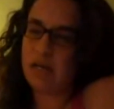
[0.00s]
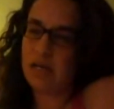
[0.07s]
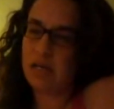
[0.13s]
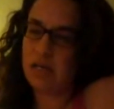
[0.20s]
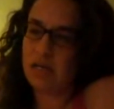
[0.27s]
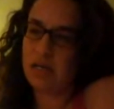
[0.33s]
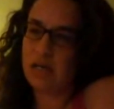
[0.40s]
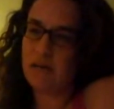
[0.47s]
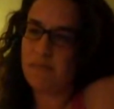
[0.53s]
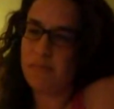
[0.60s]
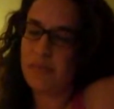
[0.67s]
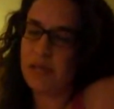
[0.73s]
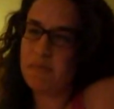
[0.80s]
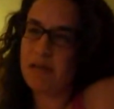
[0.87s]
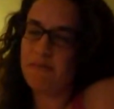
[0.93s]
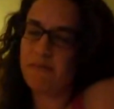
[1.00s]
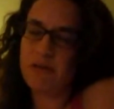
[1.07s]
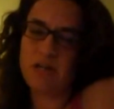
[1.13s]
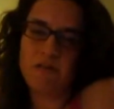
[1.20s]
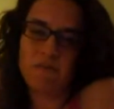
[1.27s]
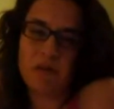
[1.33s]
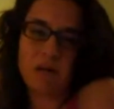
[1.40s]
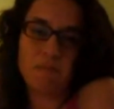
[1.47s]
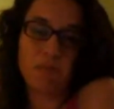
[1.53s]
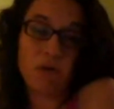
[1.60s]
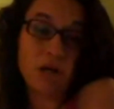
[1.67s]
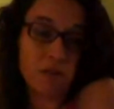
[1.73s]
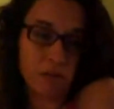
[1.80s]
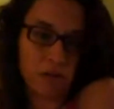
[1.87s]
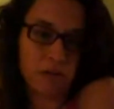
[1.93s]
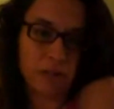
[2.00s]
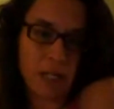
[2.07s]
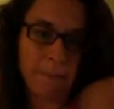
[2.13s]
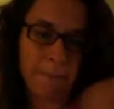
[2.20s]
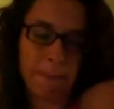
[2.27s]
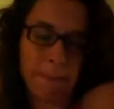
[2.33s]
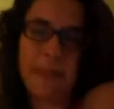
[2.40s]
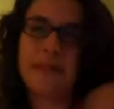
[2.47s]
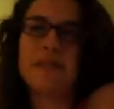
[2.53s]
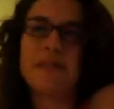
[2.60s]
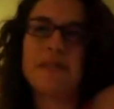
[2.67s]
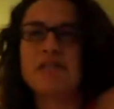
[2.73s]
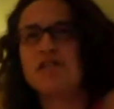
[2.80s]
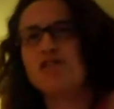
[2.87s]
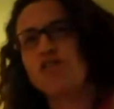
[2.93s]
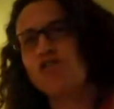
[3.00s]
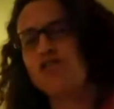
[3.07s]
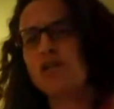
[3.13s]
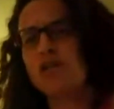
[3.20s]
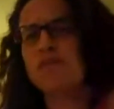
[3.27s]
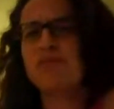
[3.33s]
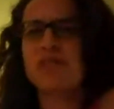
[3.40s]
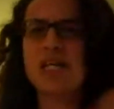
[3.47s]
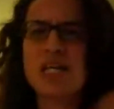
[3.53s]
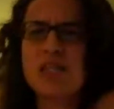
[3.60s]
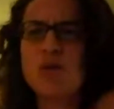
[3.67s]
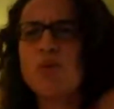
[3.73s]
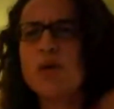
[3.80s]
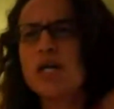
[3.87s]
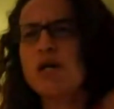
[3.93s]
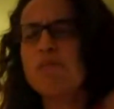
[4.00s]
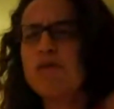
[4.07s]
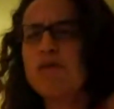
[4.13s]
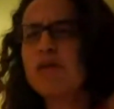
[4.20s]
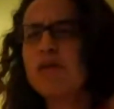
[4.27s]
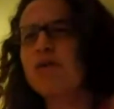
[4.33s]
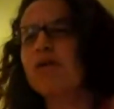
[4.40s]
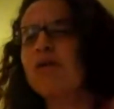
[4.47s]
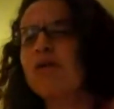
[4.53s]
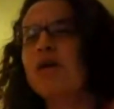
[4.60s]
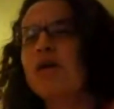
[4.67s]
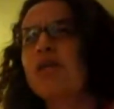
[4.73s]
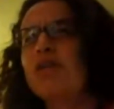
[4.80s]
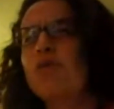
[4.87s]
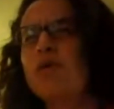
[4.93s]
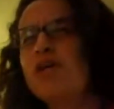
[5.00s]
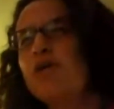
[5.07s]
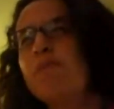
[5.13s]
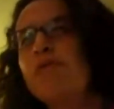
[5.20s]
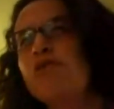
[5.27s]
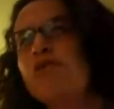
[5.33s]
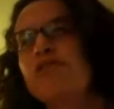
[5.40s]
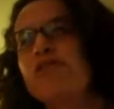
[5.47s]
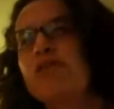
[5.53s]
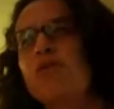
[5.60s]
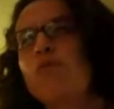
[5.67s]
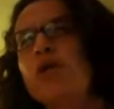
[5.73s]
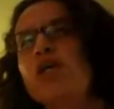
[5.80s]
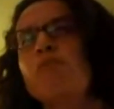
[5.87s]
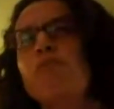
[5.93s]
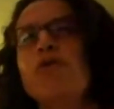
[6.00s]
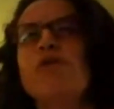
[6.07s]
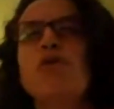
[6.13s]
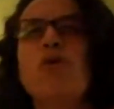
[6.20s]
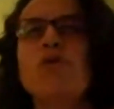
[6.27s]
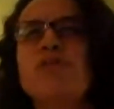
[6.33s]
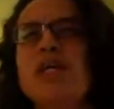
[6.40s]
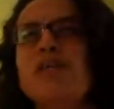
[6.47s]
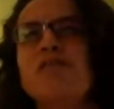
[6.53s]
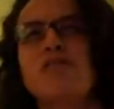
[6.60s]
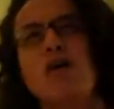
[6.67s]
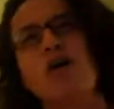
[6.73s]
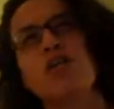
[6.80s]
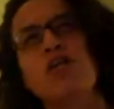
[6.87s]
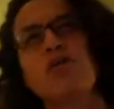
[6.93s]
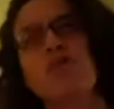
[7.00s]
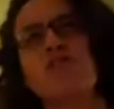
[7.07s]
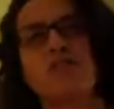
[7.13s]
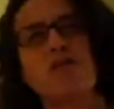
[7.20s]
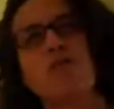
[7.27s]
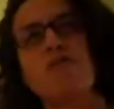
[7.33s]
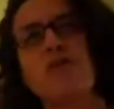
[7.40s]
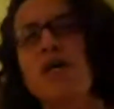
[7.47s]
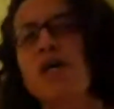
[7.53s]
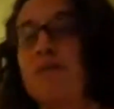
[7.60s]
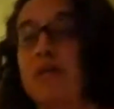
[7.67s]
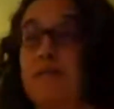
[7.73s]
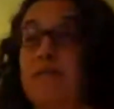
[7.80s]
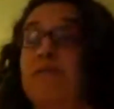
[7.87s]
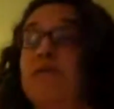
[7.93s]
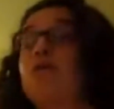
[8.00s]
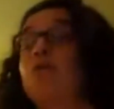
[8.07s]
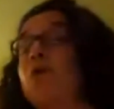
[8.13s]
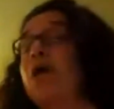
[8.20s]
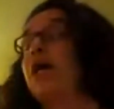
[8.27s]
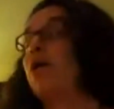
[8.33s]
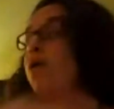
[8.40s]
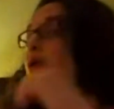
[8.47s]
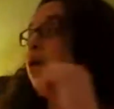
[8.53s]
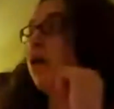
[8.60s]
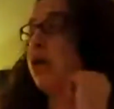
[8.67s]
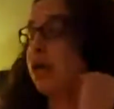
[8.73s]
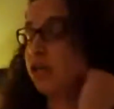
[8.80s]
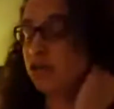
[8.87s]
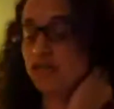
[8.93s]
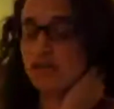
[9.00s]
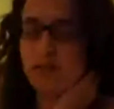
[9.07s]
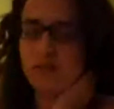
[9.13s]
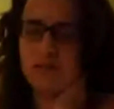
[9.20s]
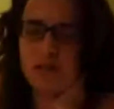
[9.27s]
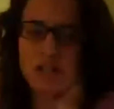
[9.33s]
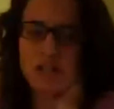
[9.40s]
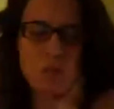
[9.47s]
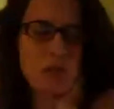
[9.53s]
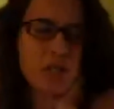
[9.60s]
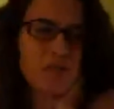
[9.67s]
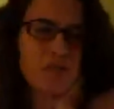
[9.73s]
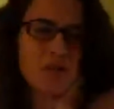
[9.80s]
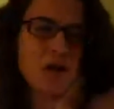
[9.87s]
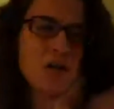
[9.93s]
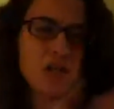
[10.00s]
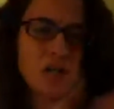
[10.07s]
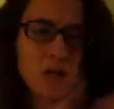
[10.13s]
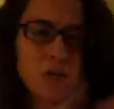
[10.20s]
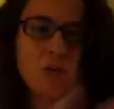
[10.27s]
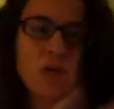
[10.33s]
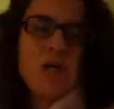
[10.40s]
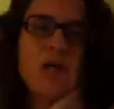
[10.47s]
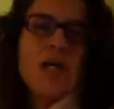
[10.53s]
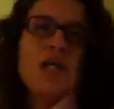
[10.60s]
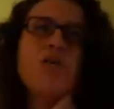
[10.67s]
And they made fun of my brother. And they said, you should have seen the way your brother Jose saw you, Sylvia. I'm like, oh wow. You should have seen the way he saw you.